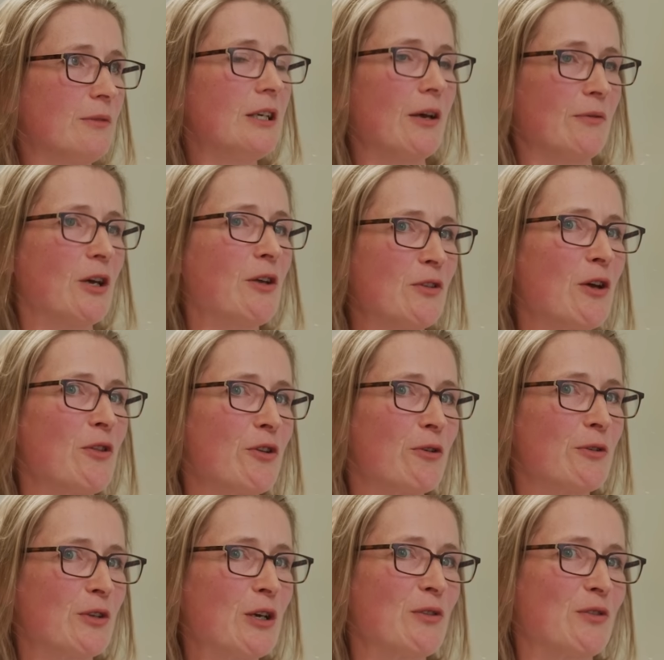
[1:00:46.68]
yeah, there,
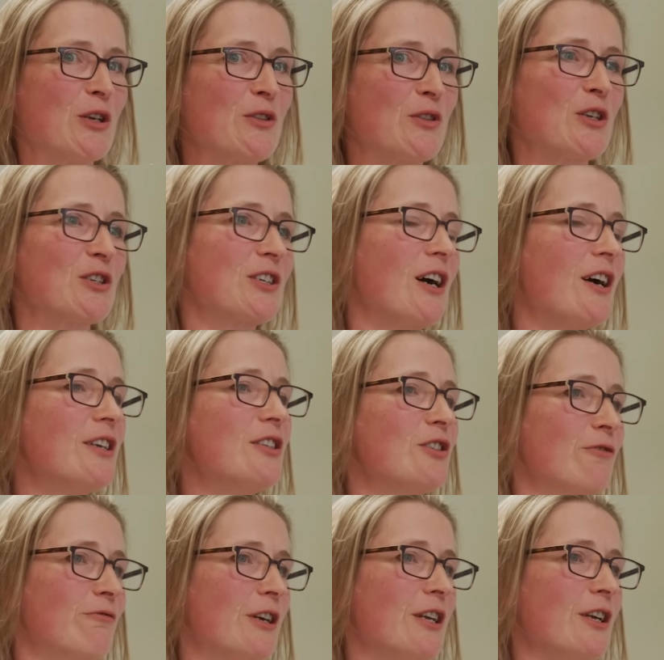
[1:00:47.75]
there, there, there's
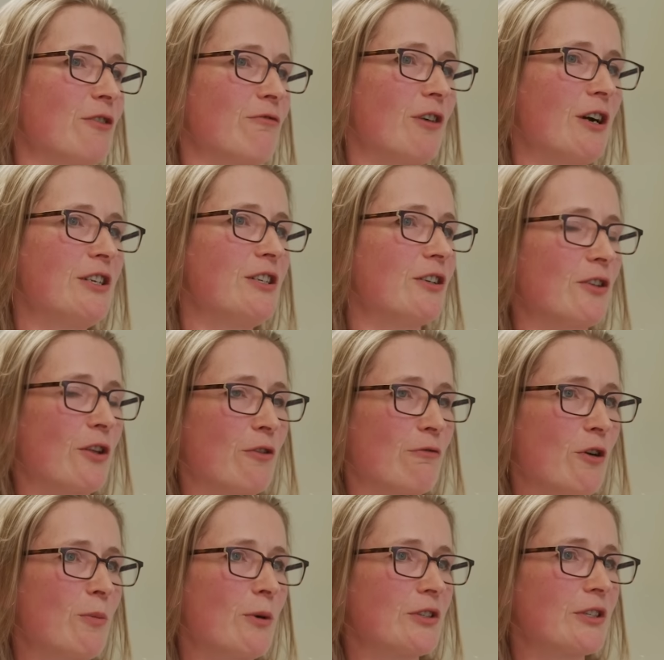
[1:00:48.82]
kinds of reading and writing that the
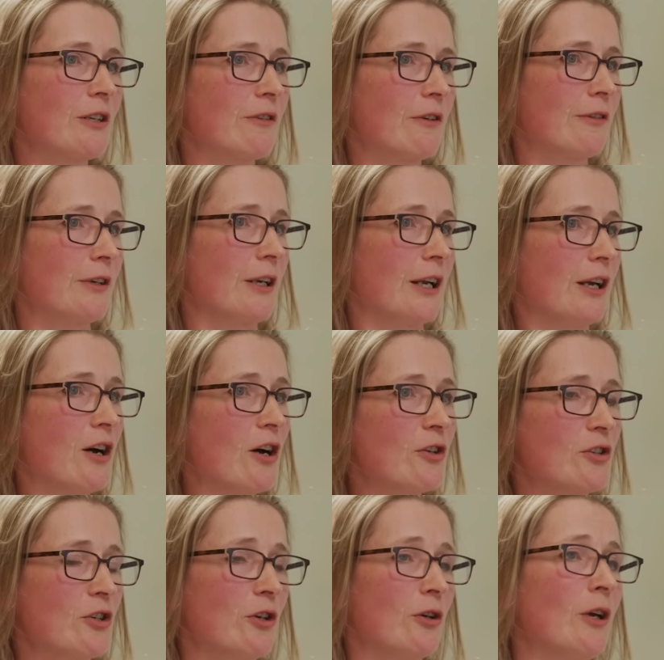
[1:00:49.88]
robot self-evidently
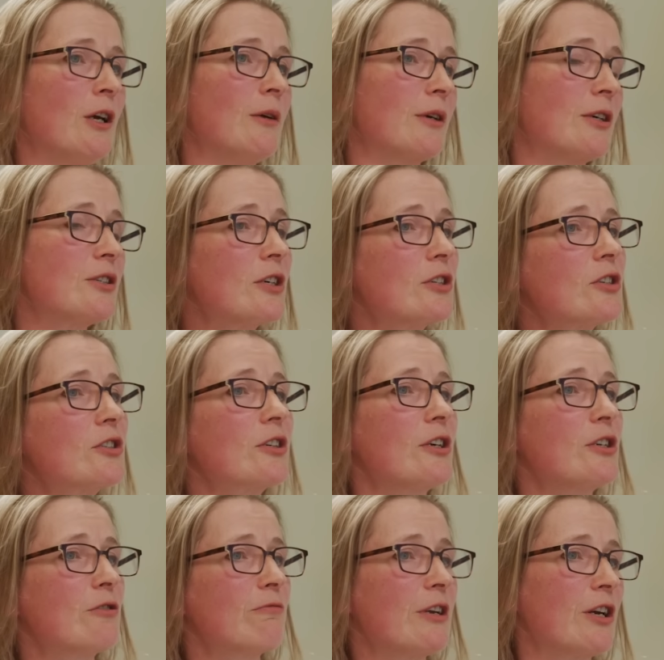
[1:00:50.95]
can't do because they're just
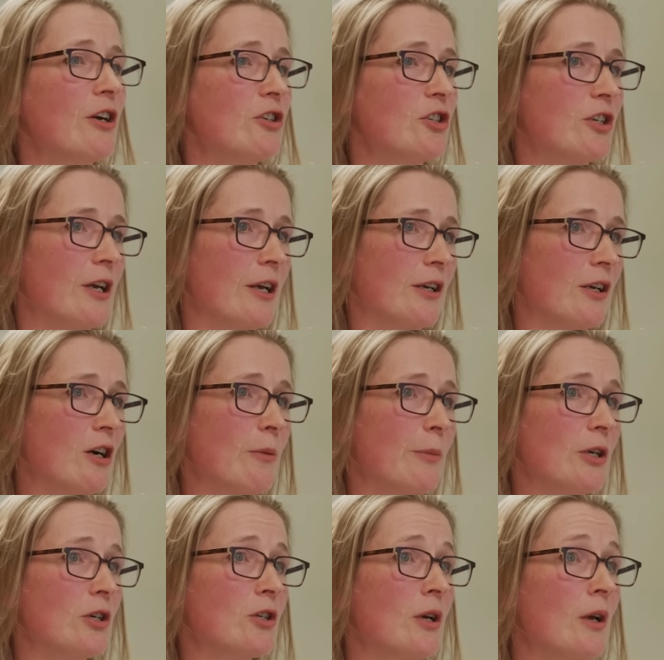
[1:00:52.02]
going to regurgitate
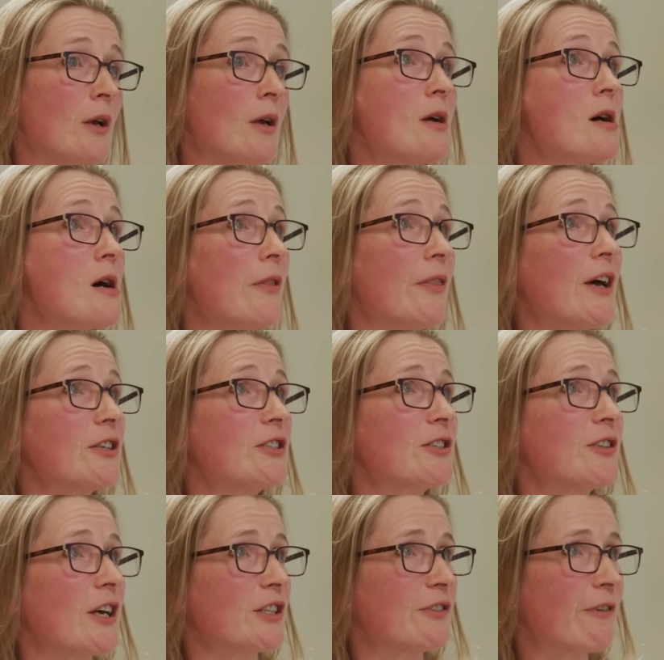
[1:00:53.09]
garbage, and
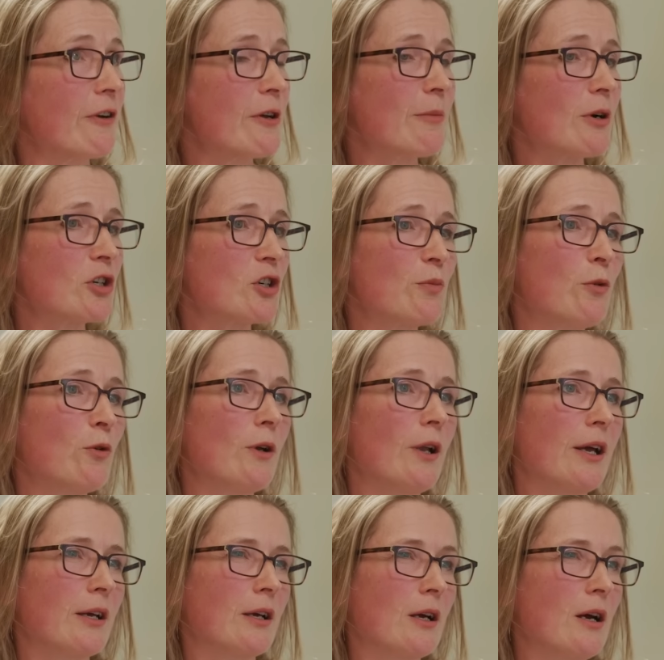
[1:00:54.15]
that's that's very much more
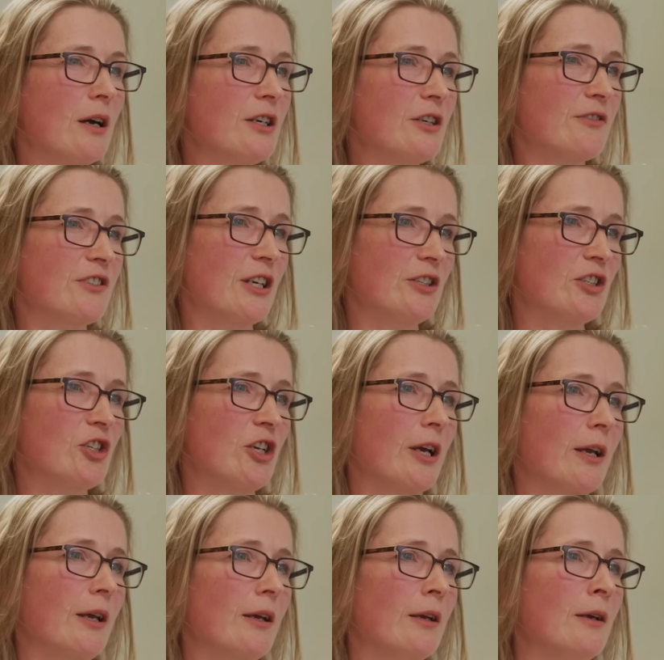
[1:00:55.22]
like a kind of sense
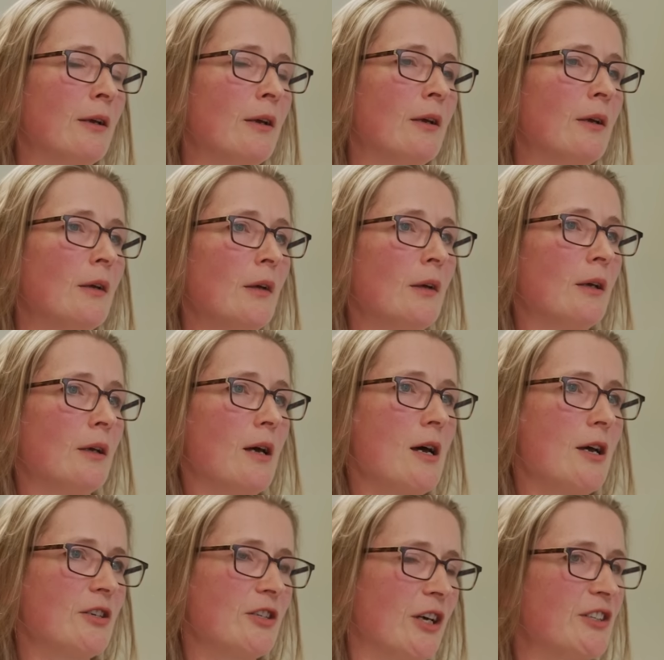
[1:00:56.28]
checking,
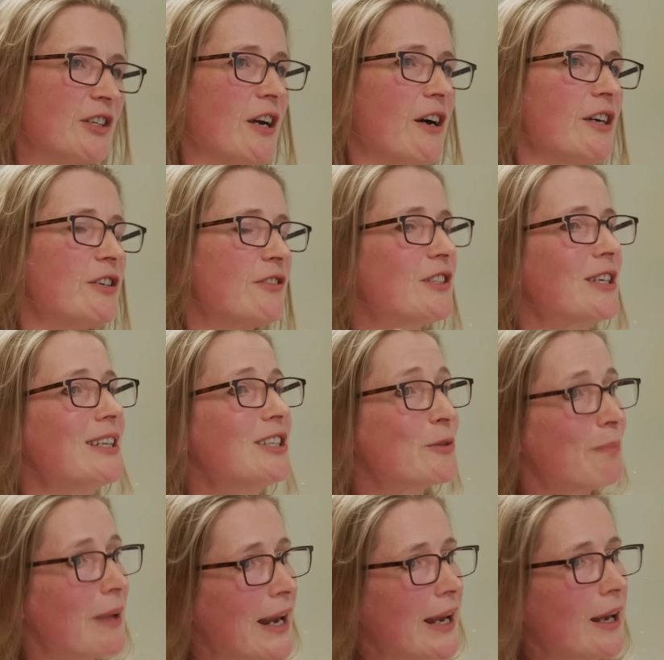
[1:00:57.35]
and and a kind of
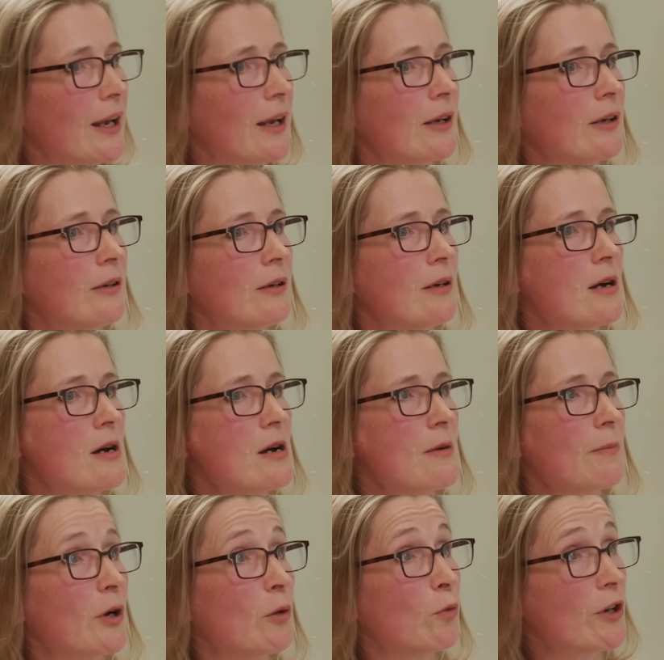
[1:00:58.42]
sense making.
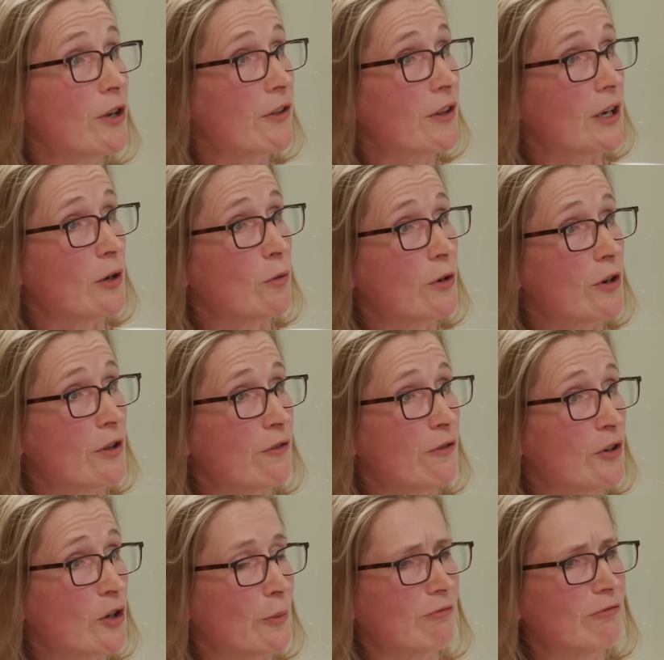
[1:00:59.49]
Um, and one of the one of the
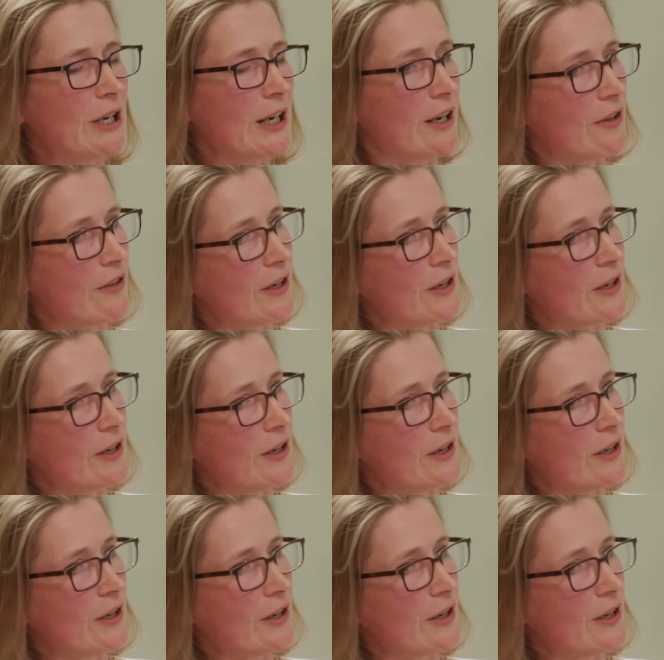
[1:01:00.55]
phenomena, really, I